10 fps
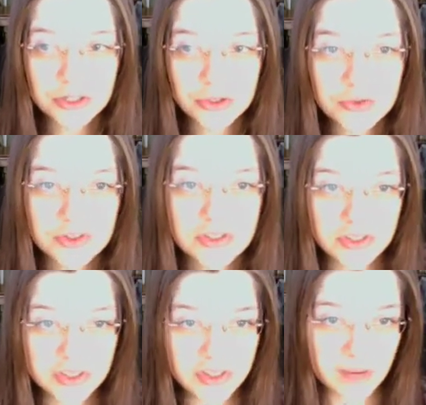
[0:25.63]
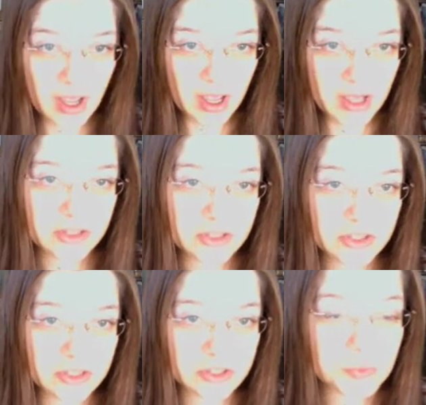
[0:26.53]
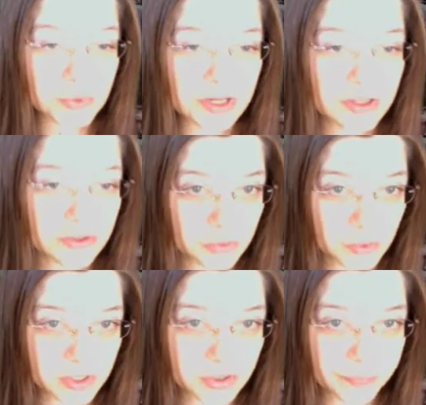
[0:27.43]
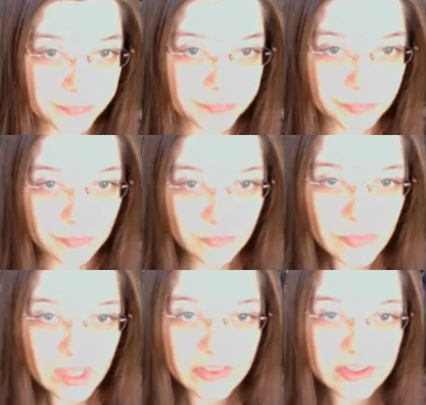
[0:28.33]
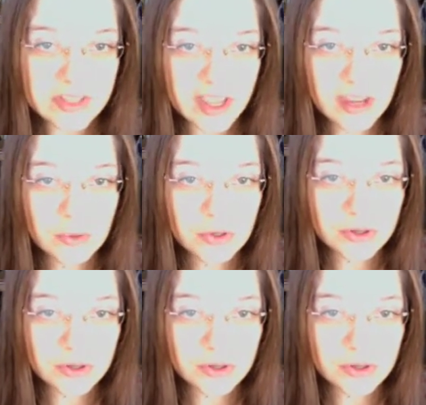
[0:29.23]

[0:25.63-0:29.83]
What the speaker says: uses the same oxygen to breathe as we do. The same earth